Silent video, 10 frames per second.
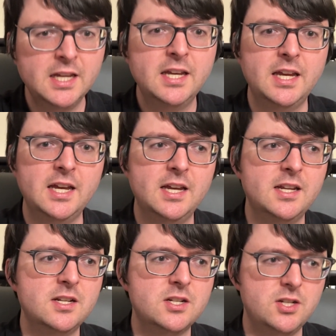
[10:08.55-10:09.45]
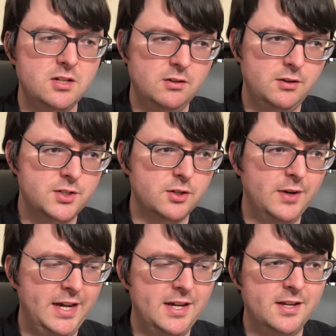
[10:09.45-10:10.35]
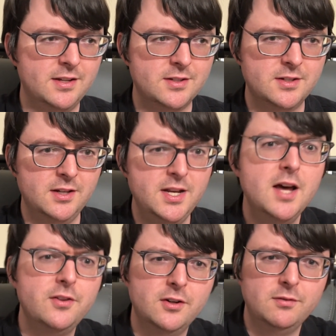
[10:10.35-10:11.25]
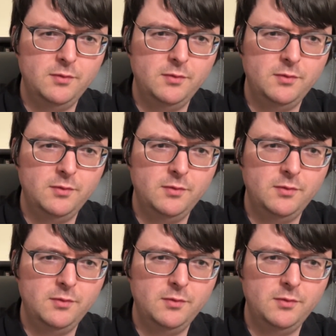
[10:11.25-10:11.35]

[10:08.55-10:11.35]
And she also has another